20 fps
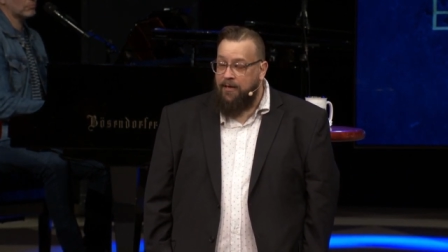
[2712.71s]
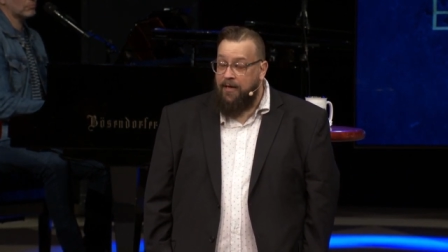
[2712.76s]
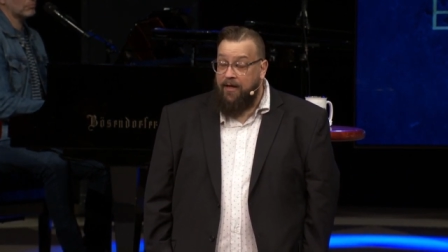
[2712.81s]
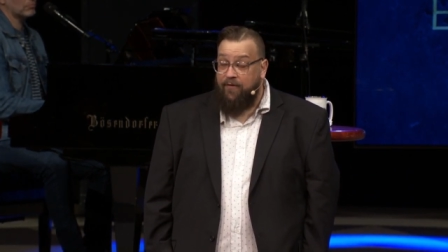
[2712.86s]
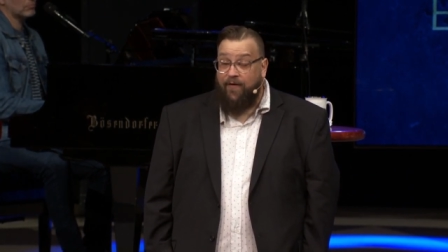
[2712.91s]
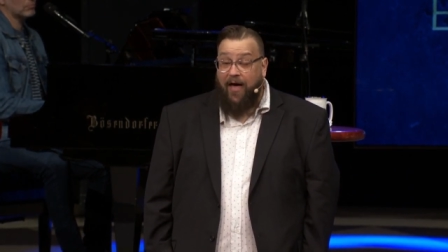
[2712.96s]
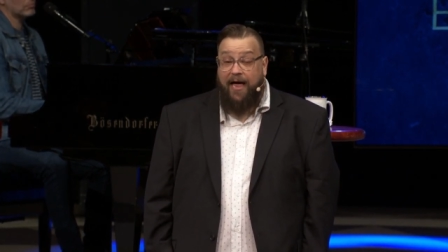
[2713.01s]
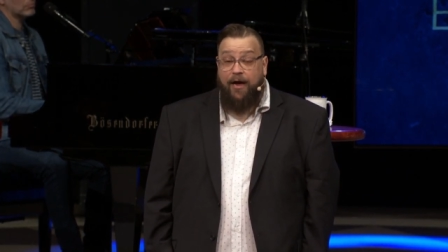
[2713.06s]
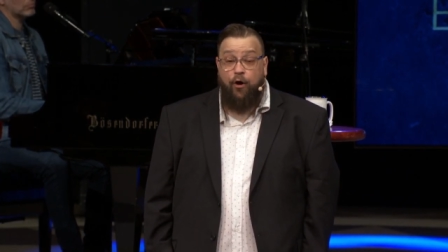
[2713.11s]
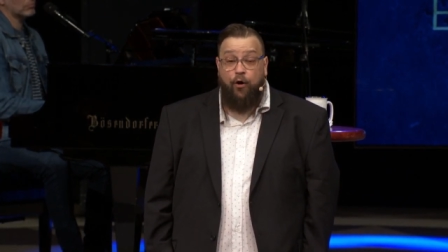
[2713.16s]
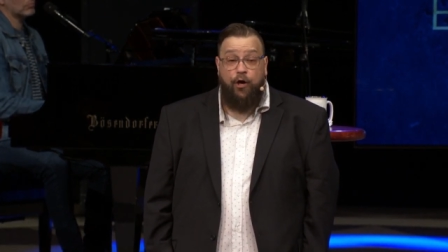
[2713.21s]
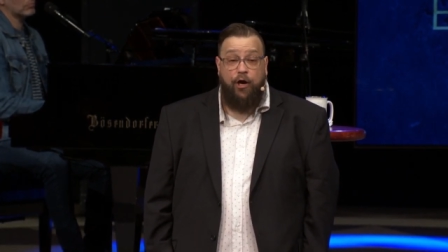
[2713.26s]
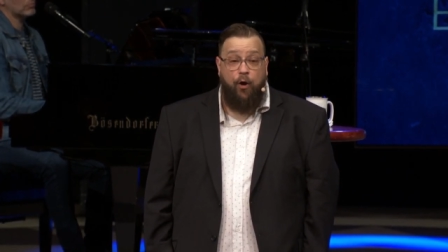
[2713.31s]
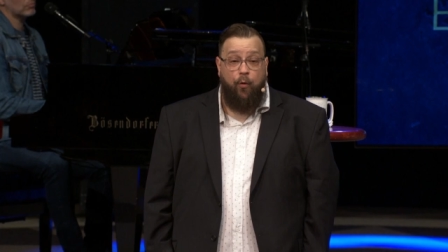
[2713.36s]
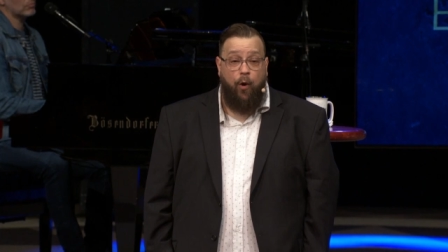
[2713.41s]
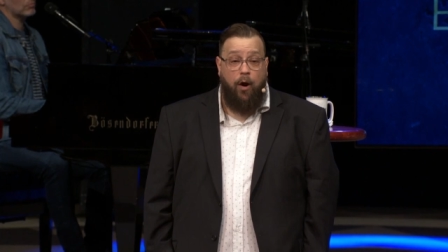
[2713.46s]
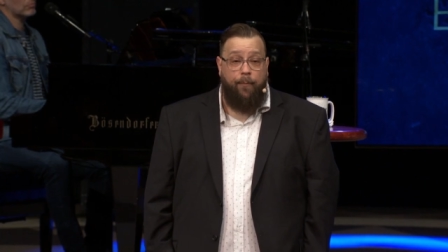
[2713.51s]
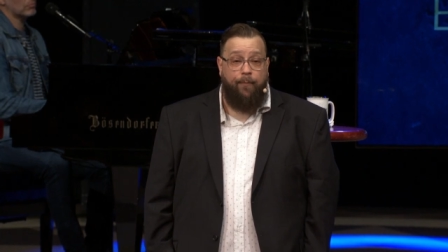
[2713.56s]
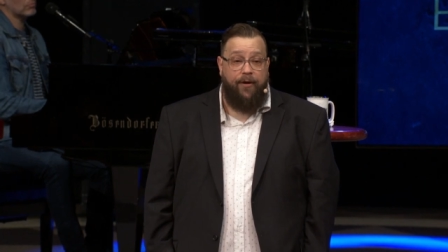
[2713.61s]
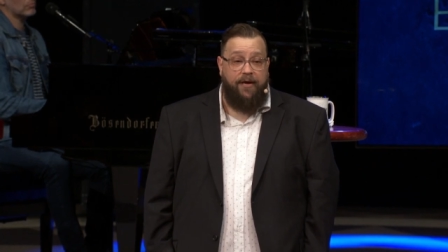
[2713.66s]
If I go to your
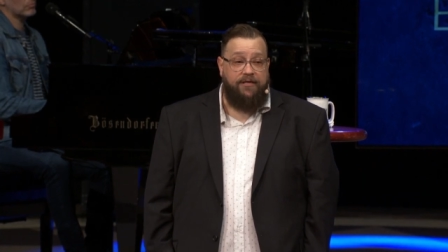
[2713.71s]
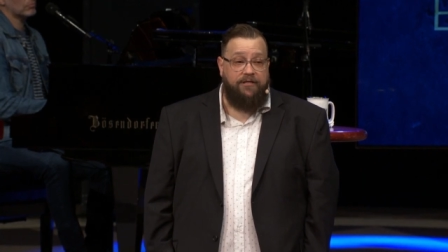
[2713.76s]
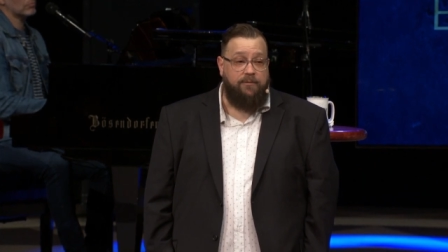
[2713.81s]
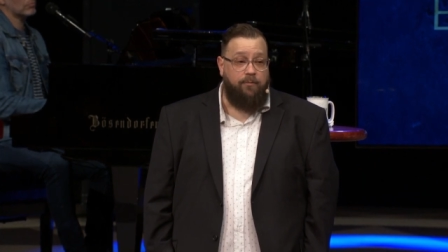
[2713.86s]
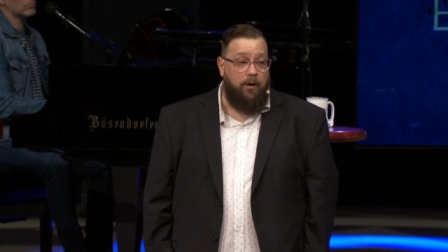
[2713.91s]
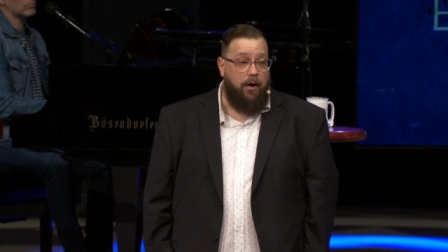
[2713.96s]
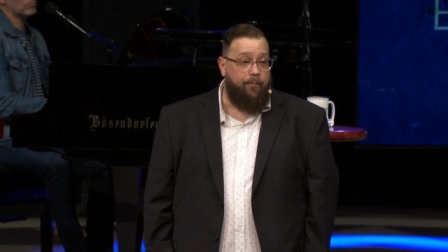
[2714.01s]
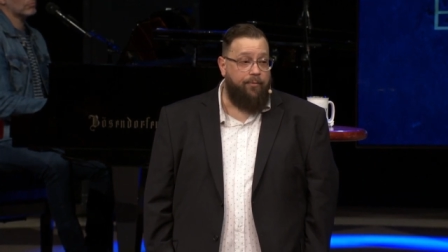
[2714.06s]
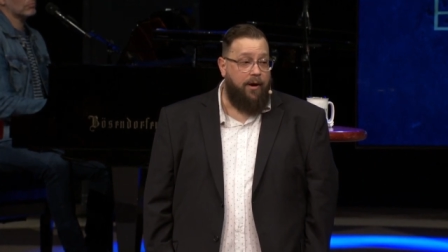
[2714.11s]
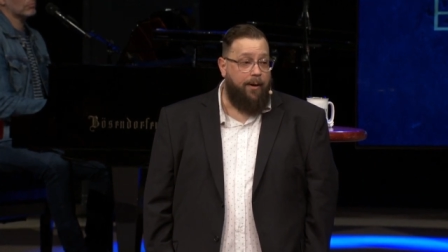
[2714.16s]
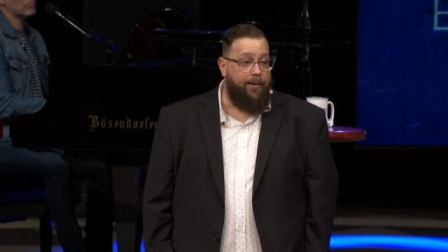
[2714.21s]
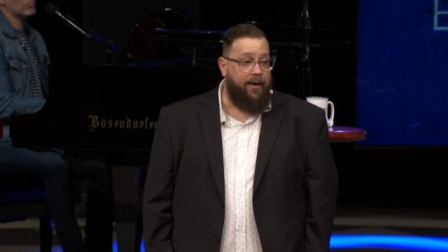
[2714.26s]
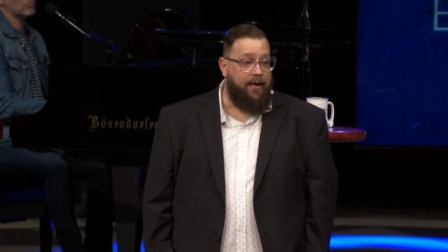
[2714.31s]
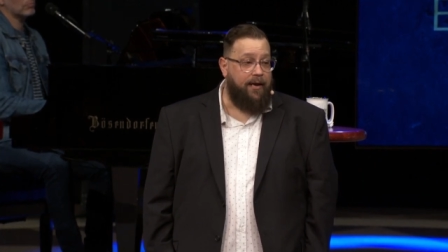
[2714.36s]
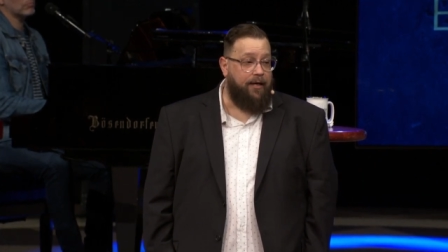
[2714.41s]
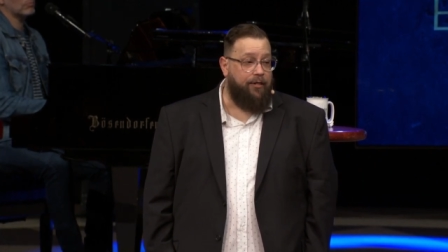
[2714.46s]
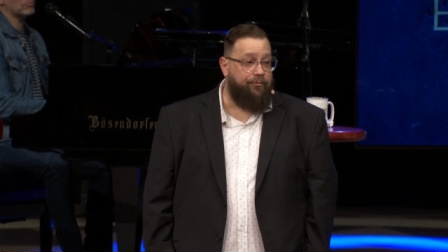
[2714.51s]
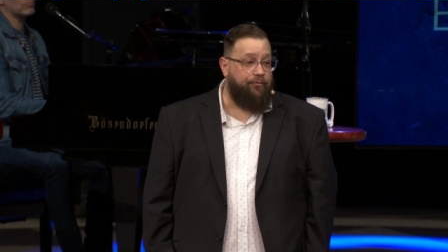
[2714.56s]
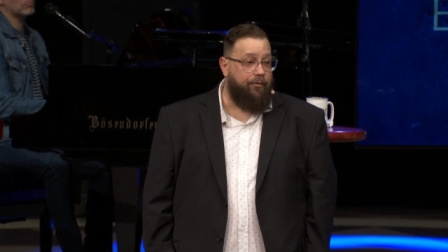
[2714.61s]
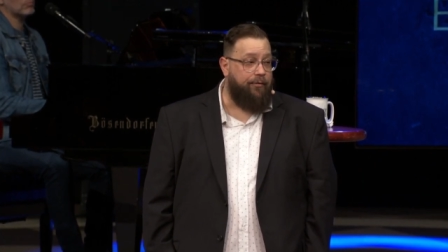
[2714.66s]
workplace tomorrow, I'm probably going
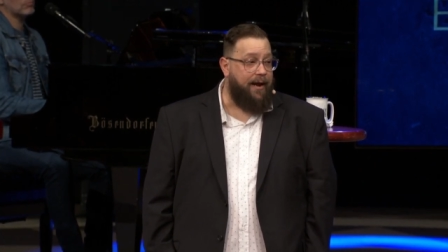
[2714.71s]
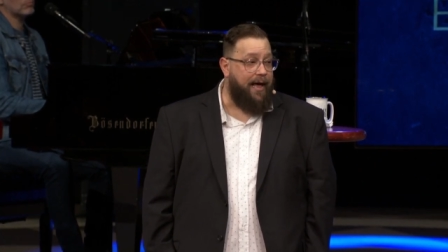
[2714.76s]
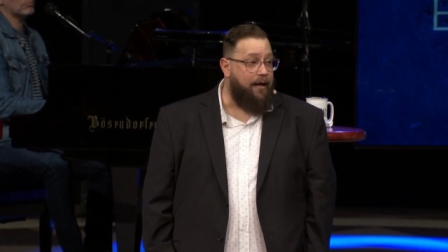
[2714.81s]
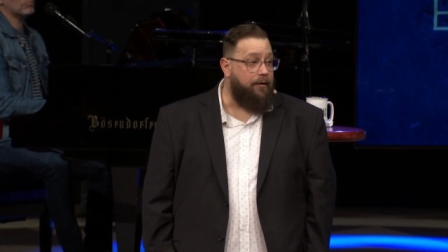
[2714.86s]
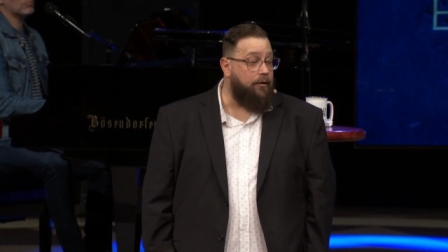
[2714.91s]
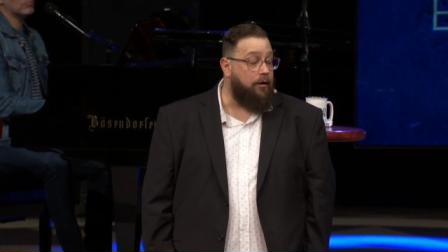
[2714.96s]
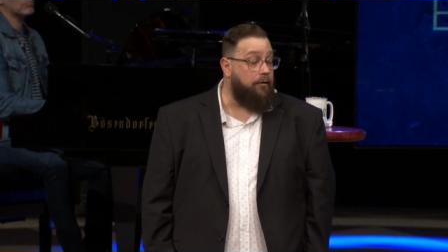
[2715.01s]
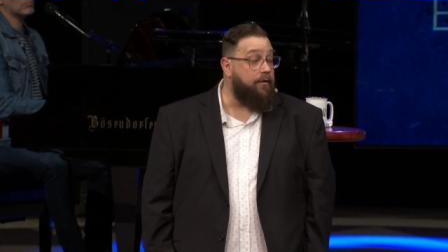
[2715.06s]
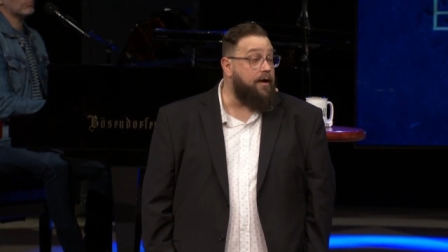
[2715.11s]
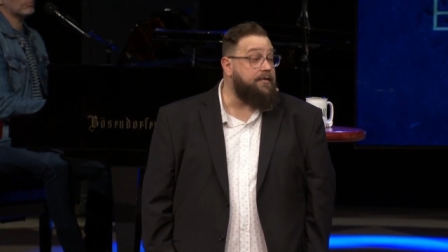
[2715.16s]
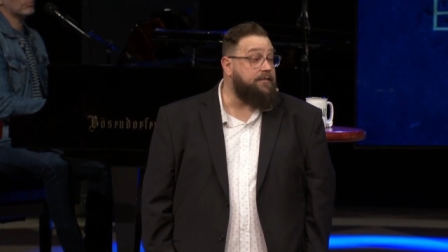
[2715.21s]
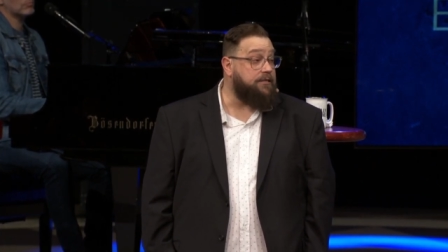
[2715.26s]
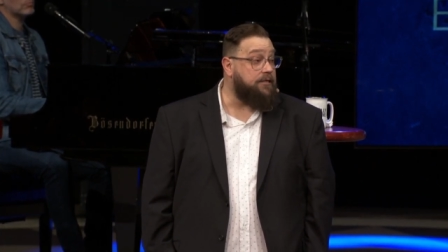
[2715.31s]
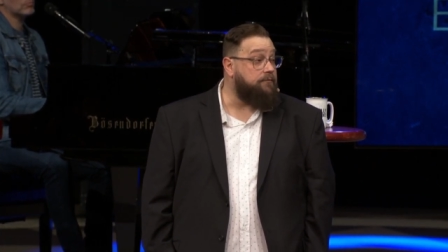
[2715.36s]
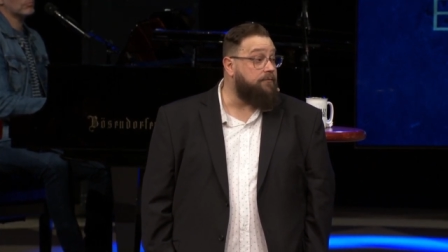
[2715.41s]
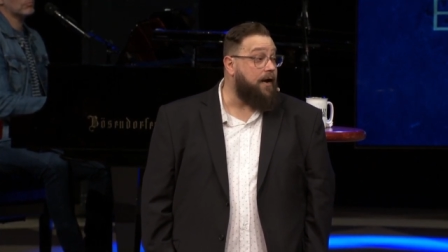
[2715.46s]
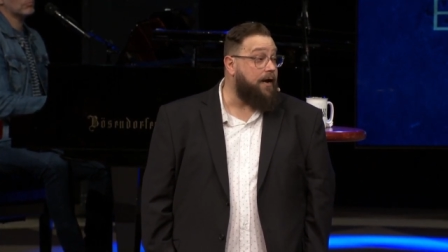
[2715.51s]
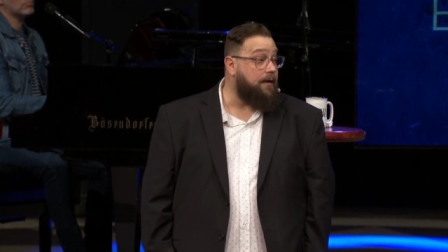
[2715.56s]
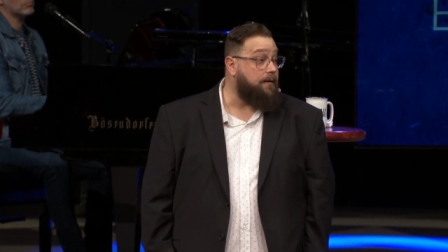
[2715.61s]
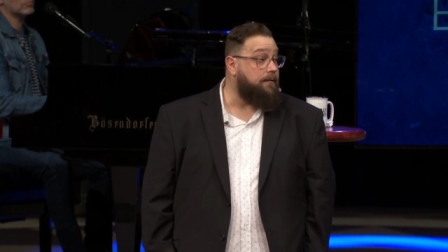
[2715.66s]
to get thrown out or arrested,
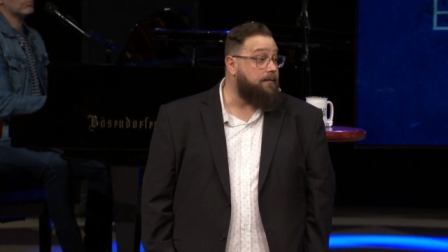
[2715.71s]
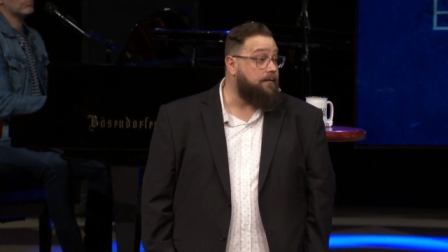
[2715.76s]
right?